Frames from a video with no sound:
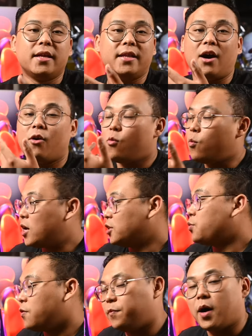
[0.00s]
Now,
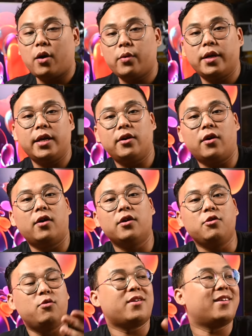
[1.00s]
once we've powered it
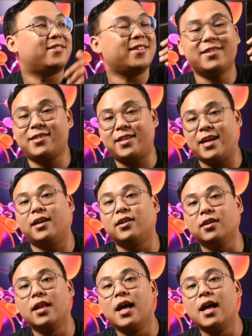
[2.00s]
on, you can just tell